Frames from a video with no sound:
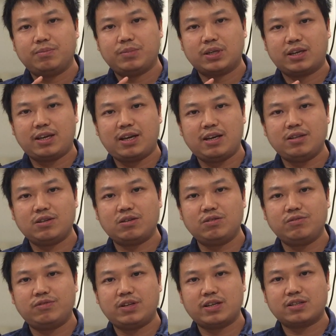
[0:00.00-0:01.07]

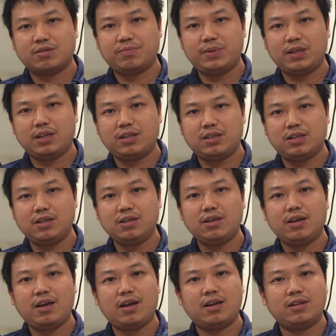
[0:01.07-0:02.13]
mechanical flexibility,
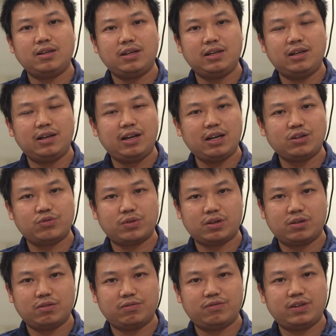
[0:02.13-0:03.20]
and
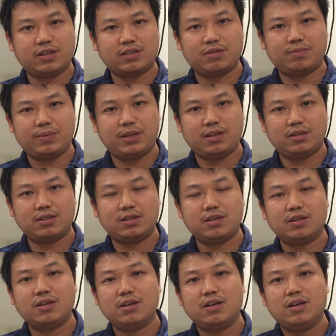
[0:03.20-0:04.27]
electrical flexibility.
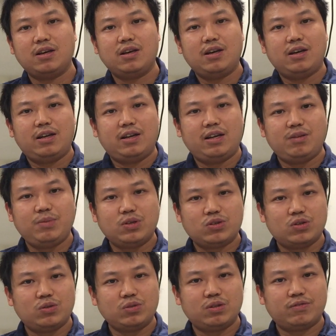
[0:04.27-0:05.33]
Let me
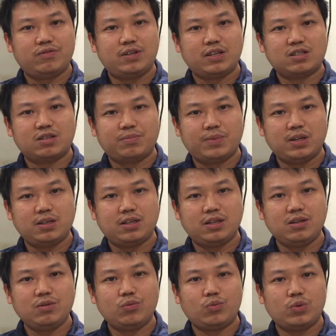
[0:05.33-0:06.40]
show the
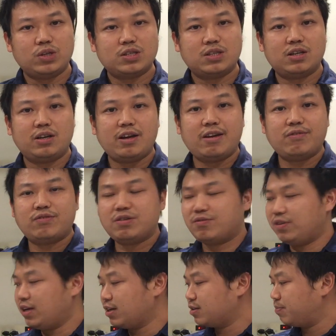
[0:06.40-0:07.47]
flexibility with the
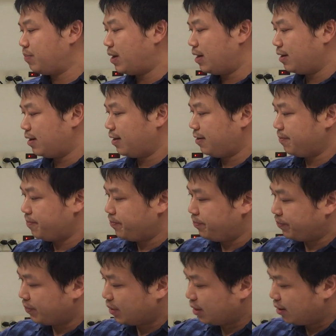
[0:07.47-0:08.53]
Effilux bar light.
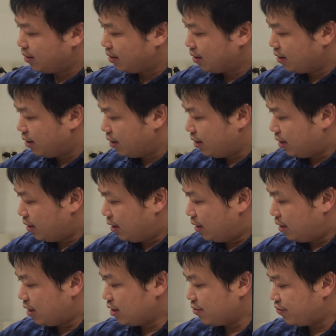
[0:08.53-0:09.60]

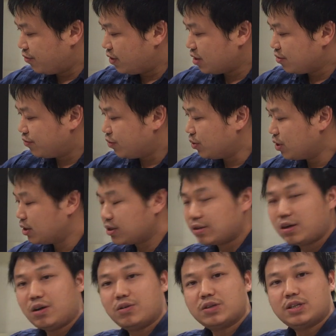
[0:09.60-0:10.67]
Let's first focus
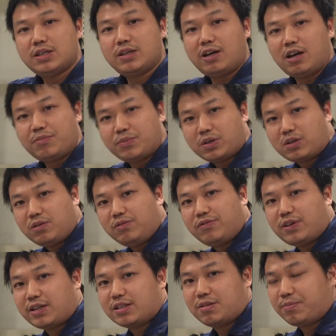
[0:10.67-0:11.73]
on the optical
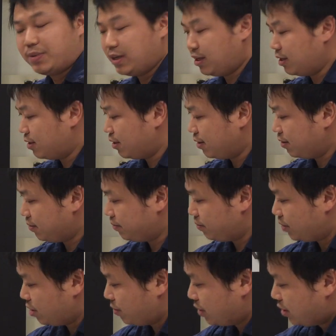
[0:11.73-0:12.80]
flexibility.
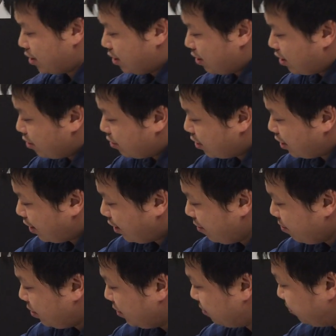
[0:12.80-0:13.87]
Let me take out the
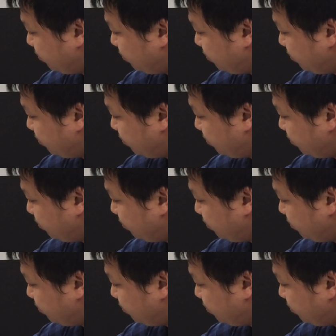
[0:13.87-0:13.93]
cap.